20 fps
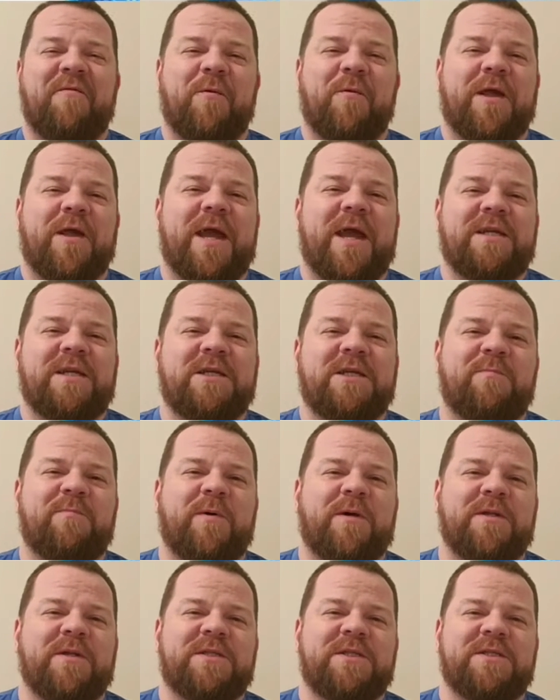If you want to
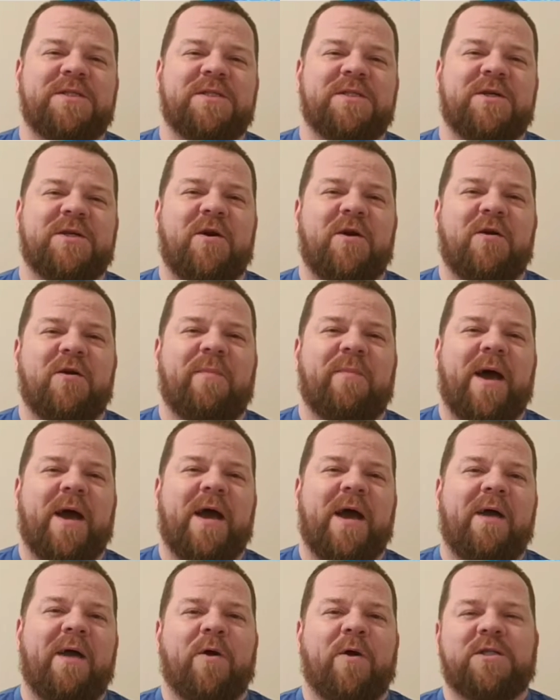catch up on seasons
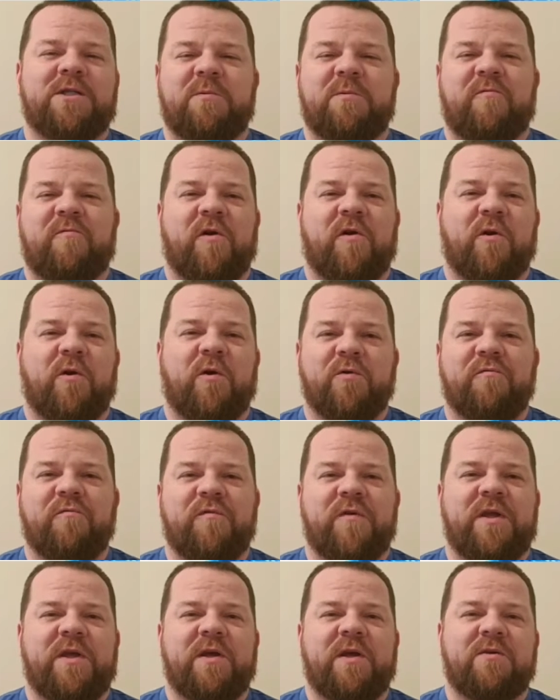gone by, watch some of our
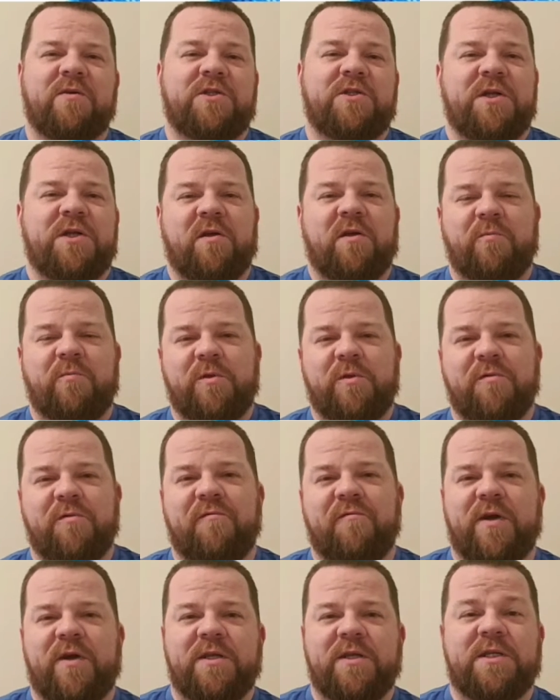older videos, share
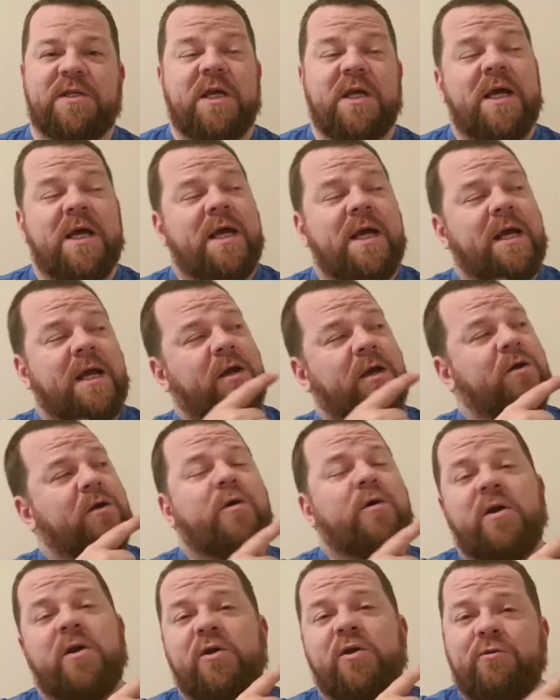them with your friends,
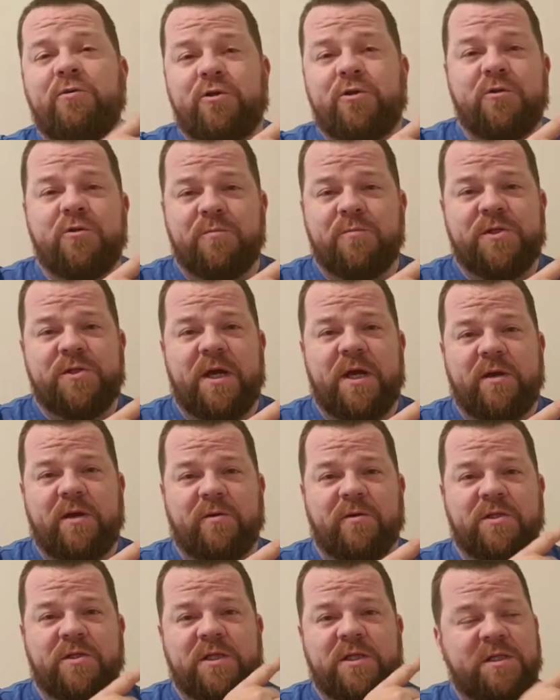go to our YouTube
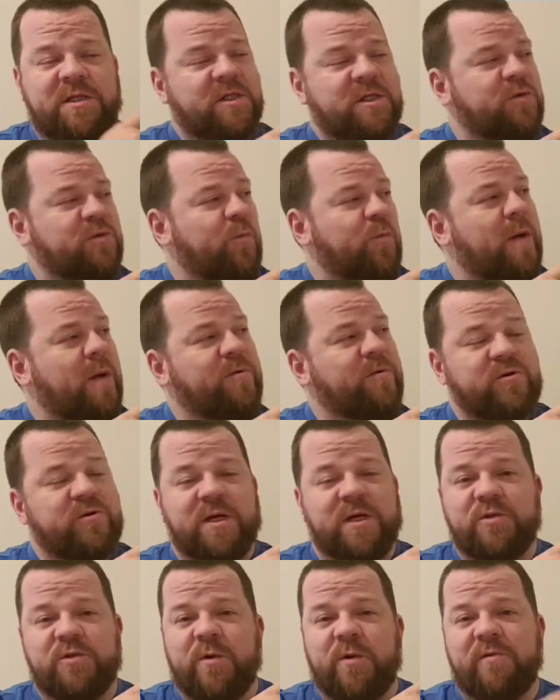channel. It's at this
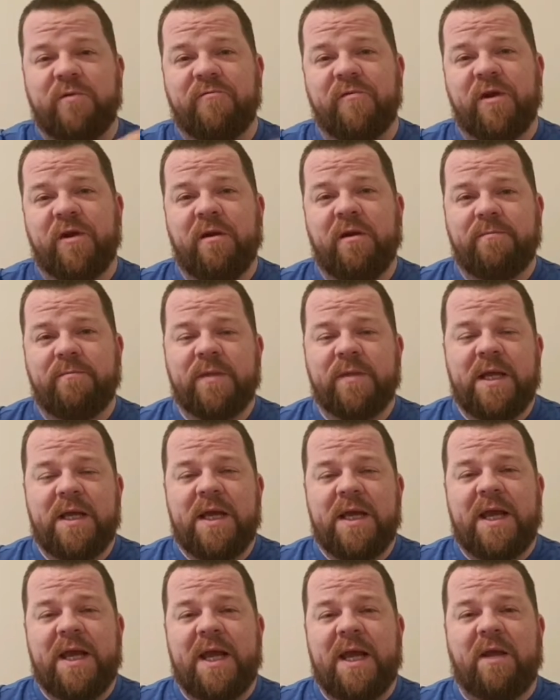web address right over
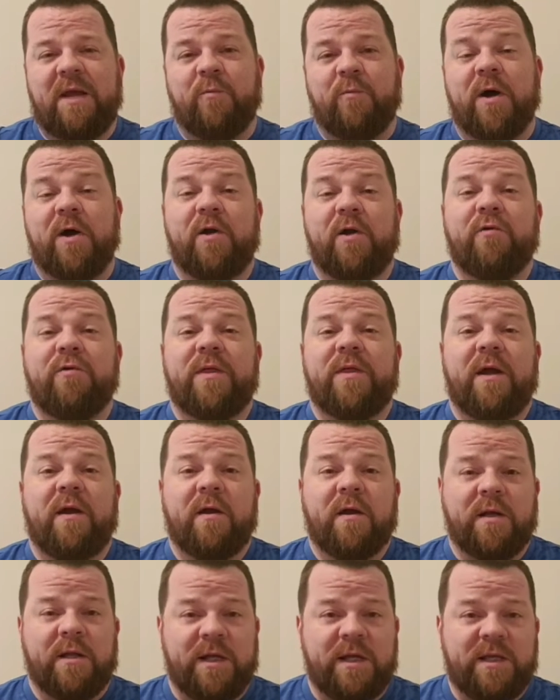here. And while you're
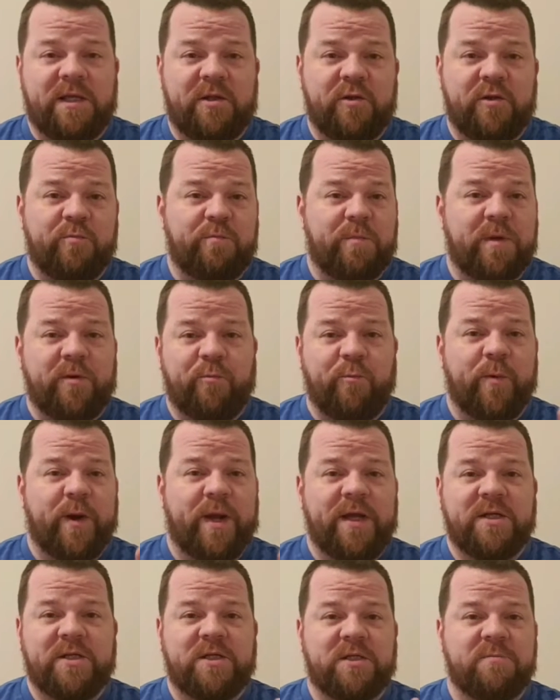there, click the
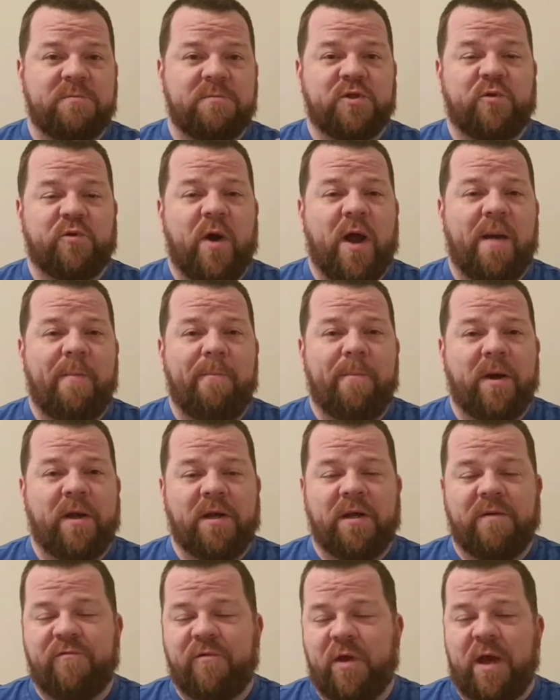big red
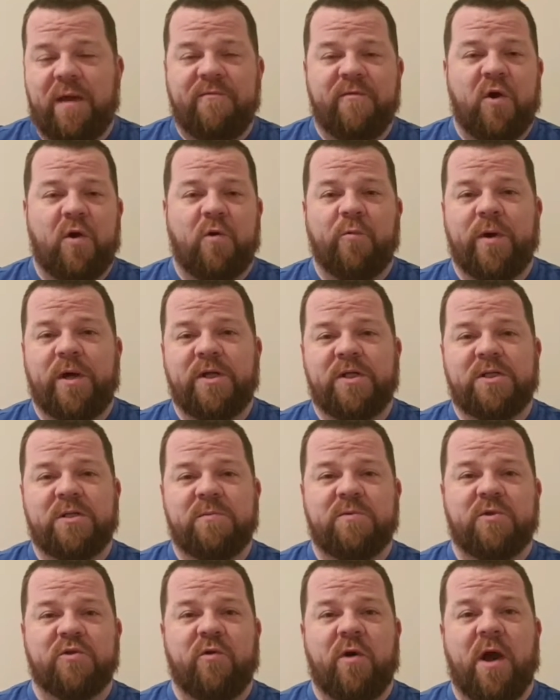subscribe button if you haven't
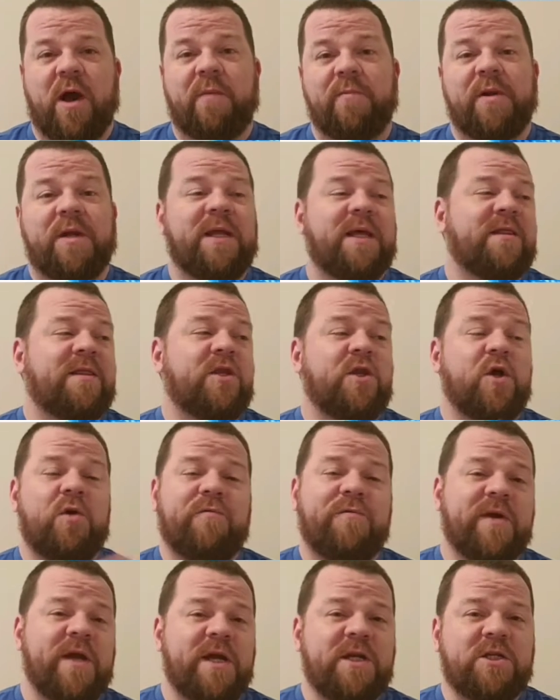already subscribed, and
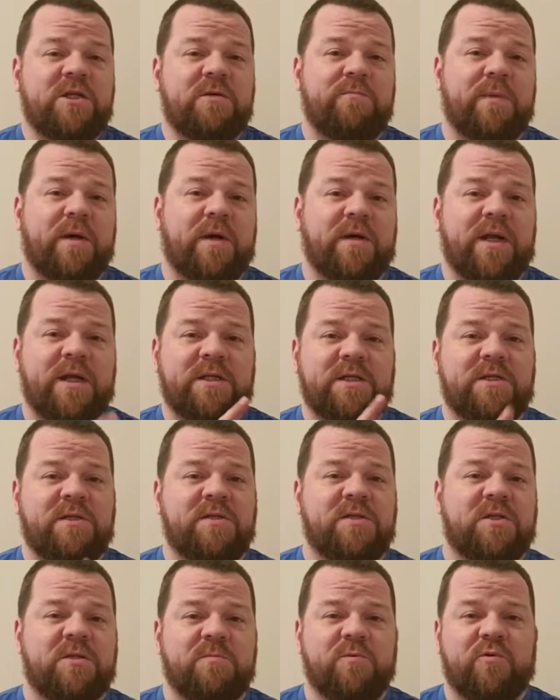hit the notification bell
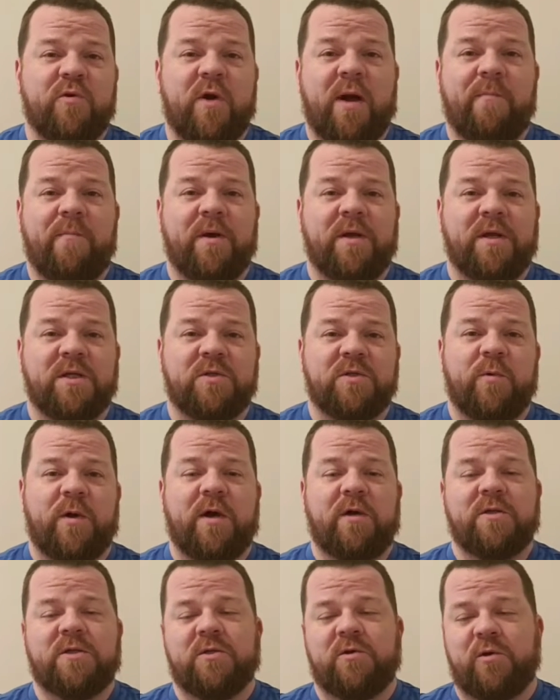next to the subscribe
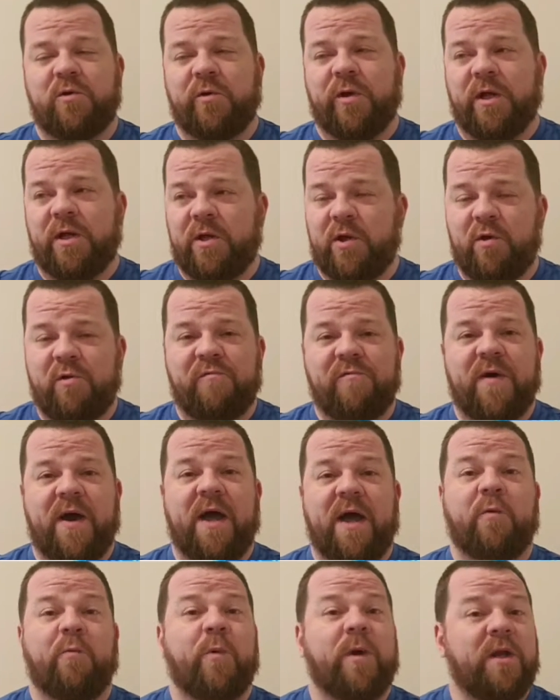button as well, so you'll get
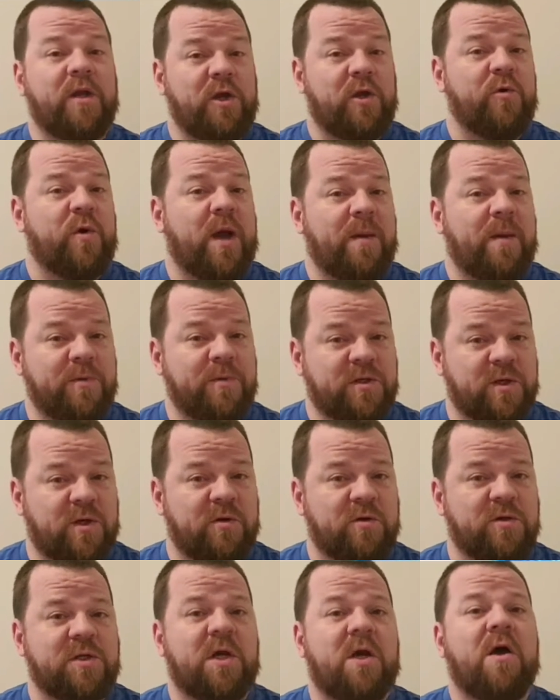notified when new
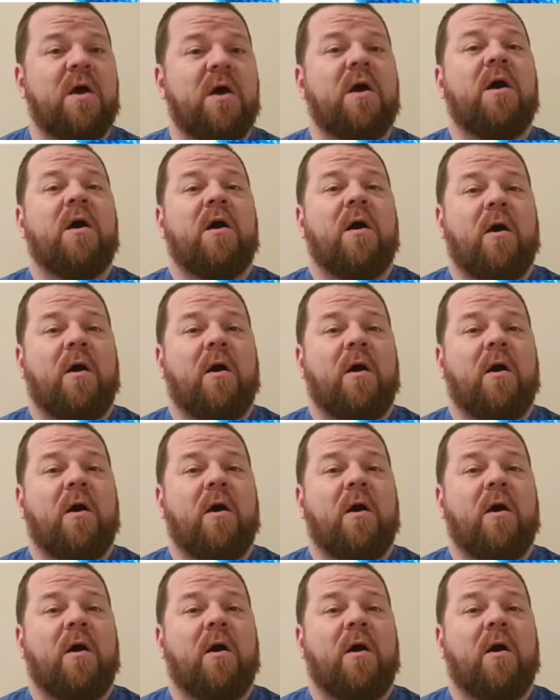episodes